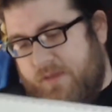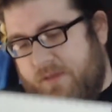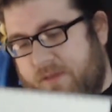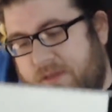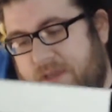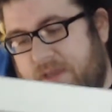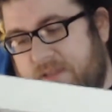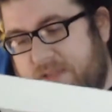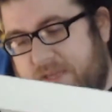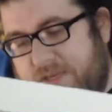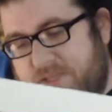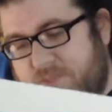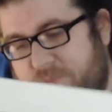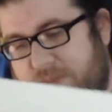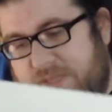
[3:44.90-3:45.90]
And that
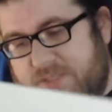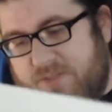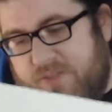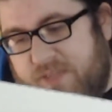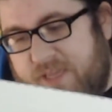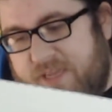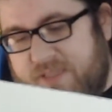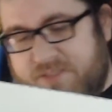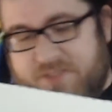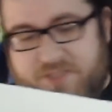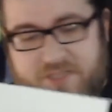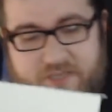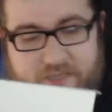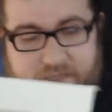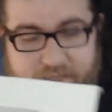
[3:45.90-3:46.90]
is basically
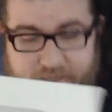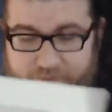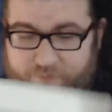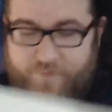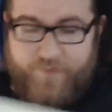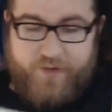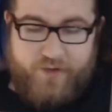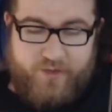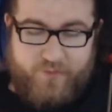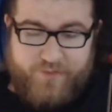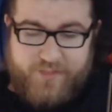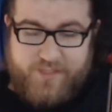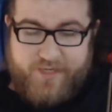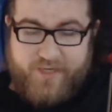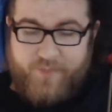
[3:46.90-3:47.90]
that. Very
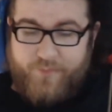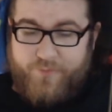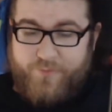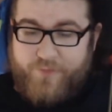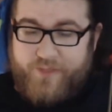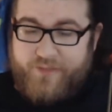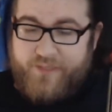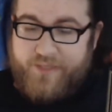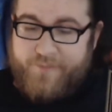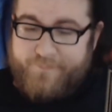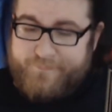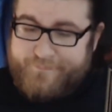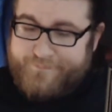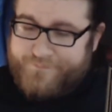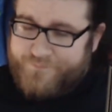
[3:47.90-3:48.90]
recyclable friendly,
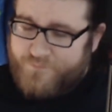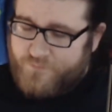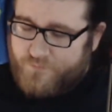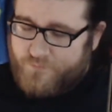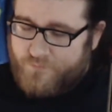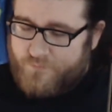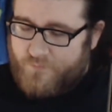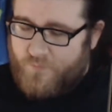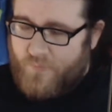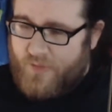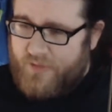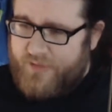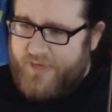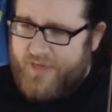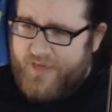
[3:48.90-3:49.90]

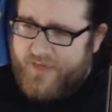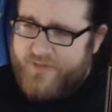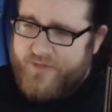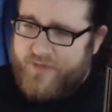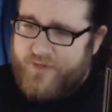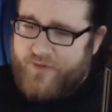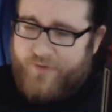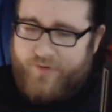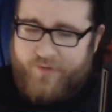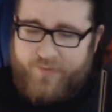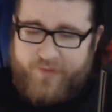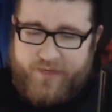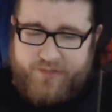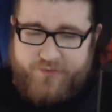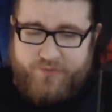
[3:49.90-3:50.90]
and all
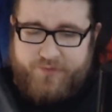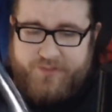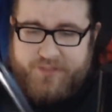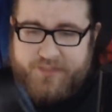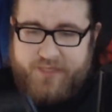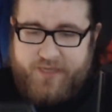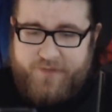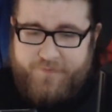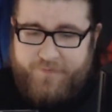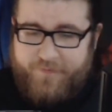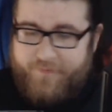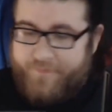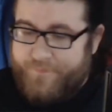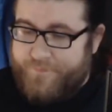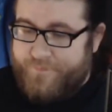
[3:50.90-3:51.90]
that good stuff.
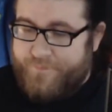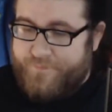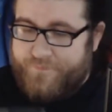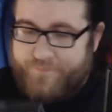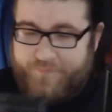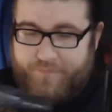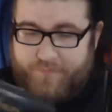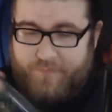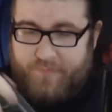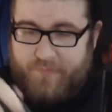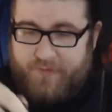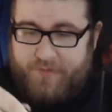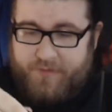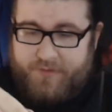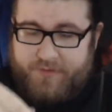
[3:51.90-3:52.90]

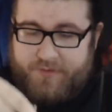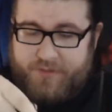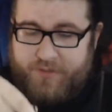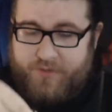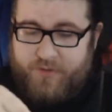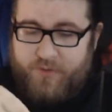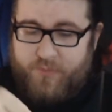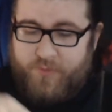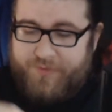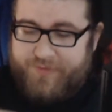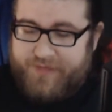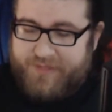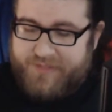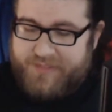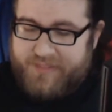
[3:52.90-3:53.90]
So with
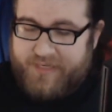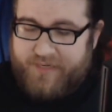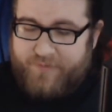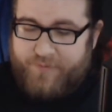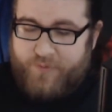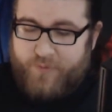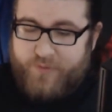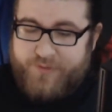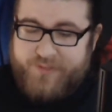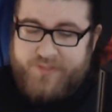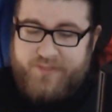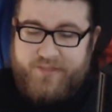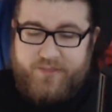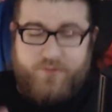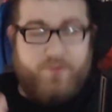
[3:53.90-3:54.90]
that said, of course,
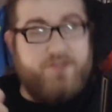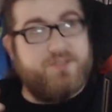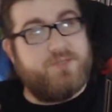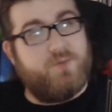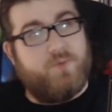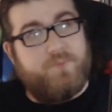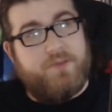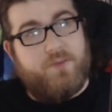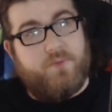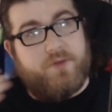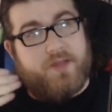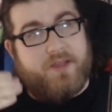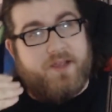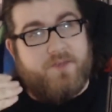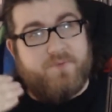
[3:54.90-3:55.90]
the question will be, would
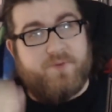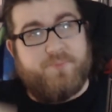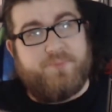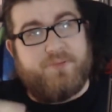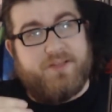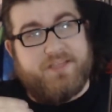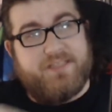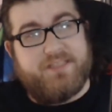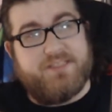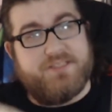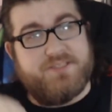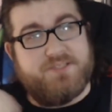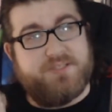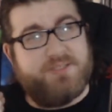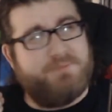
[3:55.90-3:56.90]
I ever play
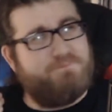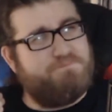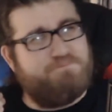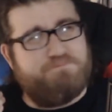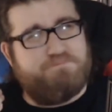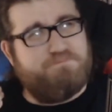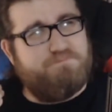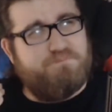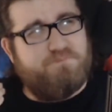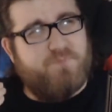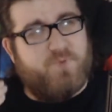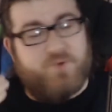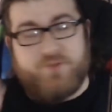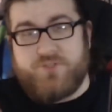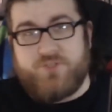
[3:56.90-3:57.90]
this
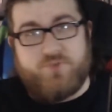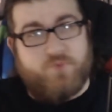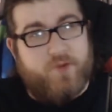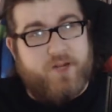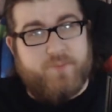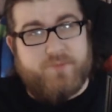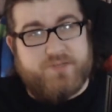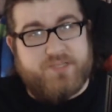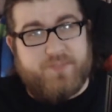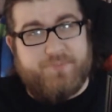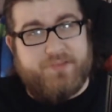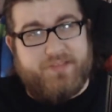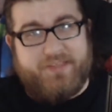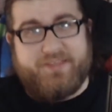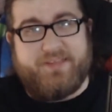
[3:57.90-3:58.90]
for a stream or
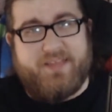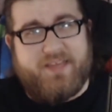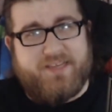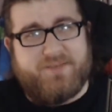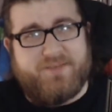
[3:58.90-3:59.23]
something like that?